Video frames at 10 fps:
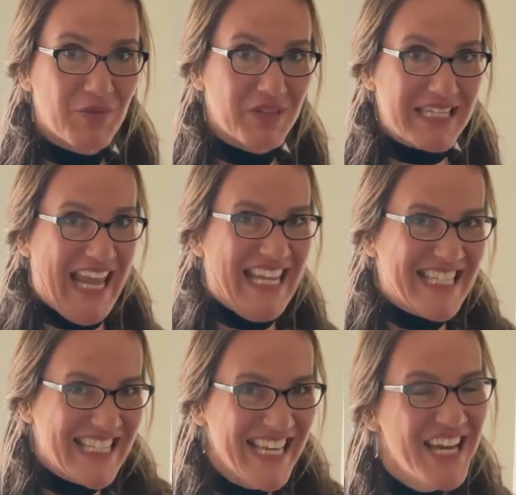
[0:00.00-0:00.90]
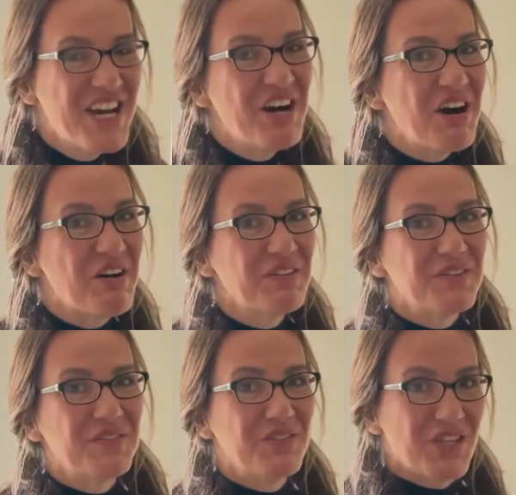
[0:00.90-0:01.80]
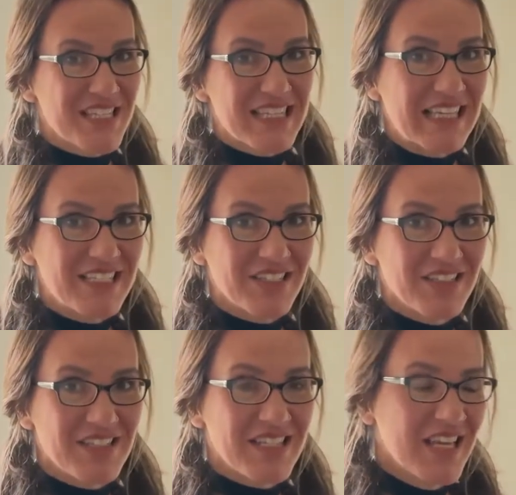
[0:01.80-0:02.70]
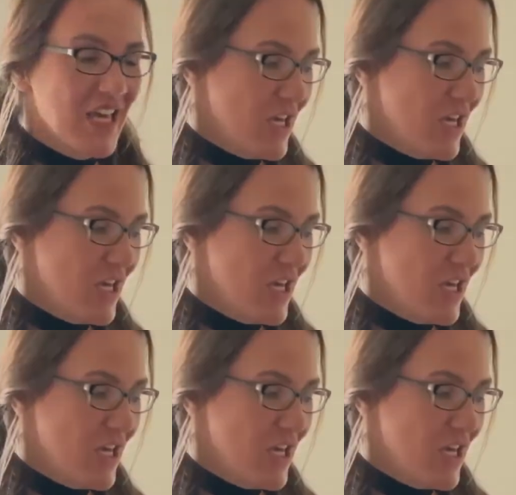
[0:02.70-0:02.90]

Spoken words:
or the taste of just lentils.